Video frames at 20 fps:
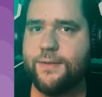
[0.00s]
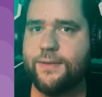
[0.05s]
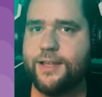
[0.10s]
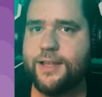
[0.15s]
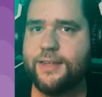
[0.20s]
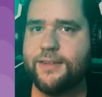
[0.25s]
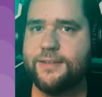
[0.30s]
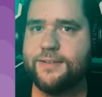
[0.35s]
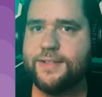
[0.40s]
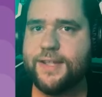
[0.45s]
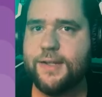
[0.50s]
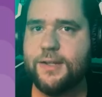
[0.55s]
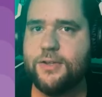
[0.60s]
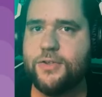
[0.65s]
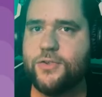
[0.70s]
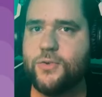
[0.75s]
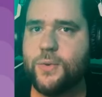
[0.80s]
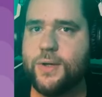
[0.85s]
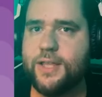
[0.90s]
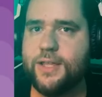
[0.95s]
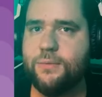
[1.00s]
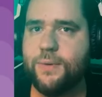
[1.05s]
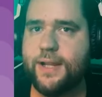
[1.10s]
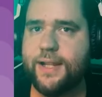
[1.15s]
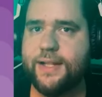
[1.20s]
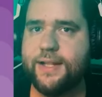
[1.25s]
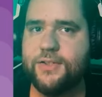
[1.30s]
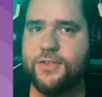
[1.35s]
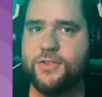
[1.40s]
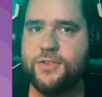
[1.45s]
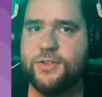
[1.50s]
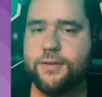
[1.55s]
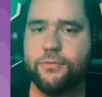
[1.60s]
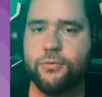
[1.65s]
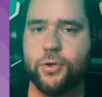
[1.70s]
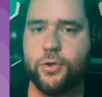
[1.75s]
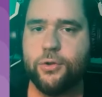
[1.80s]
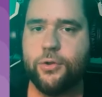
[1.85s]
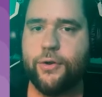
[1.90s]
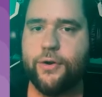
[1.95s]
like the 10 to 20 range
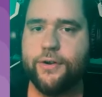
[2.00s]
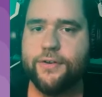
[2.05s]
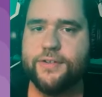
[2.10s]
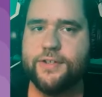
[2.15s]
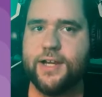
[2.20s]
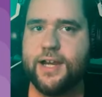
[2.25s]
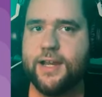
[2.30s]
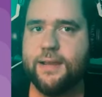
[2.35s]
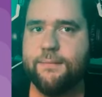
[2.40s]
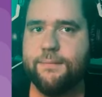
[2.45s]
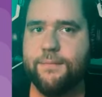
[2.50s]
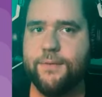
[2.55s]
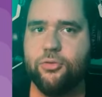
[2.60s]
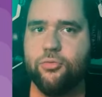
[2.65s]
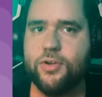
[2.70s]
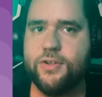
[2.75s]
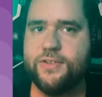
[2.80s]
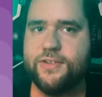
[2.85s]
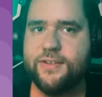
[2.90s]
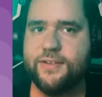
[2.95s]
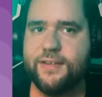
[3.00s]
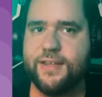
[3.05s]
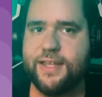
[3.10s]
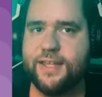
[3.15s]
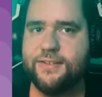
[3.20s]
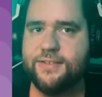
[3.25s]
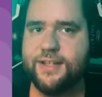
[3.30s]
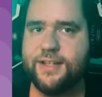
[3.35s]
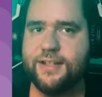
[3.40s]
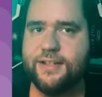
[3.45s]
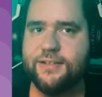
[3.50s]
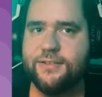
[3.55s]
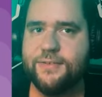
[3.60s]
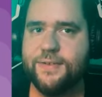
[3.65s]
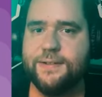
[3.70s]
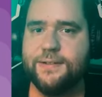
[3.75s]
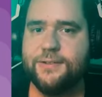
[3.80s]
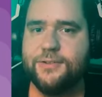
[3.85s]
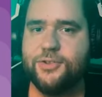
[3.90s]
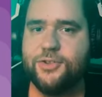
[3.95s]
for a long time. Recently, it's kind of
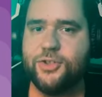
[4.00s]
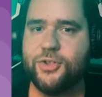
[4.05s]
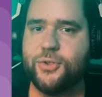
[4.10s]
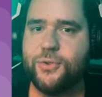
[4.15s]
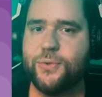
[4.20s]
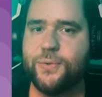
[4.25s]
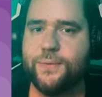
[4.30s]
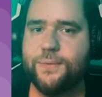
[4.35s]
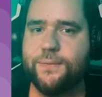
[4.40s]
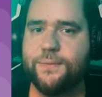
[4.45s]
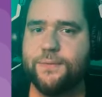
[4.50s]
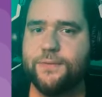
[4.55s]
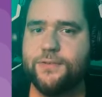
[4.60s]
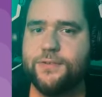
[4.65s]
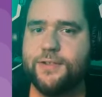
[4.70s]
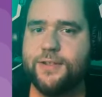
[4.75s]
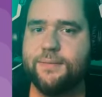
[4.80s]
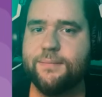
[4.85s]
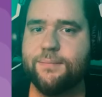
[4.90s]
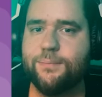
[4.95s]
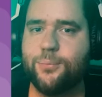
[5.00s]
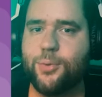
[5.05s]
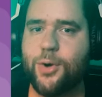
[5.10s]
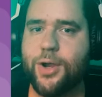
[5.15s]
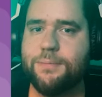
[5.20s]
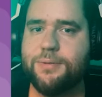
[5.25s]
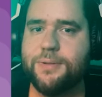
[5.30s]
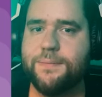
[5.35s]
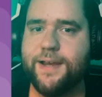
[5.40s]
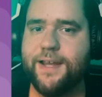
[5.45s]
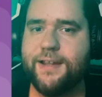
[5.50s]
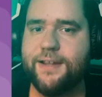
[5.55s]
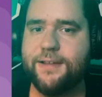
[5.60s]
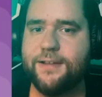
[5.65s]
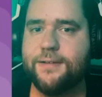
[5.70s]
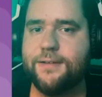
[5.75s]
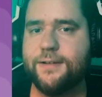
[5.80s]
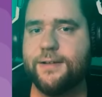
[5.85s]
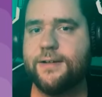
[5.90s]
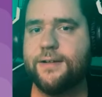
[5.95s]
shown some
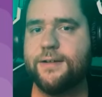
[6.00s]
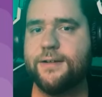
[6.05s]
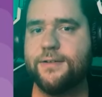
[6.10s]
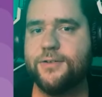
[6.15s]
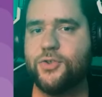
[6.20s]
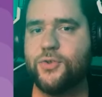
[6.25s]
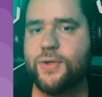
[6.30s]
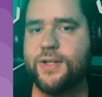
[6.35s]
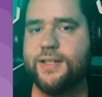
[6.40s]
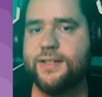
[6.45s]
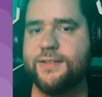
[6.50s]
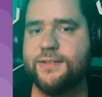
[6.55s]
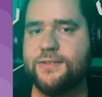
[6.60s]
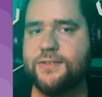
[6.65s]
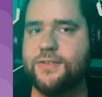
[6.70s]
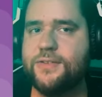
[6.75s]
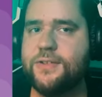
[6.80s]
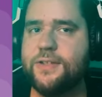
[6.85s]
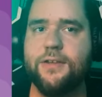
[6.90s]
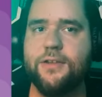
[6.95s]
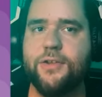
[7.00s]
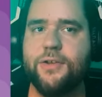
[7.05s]
problematic trends.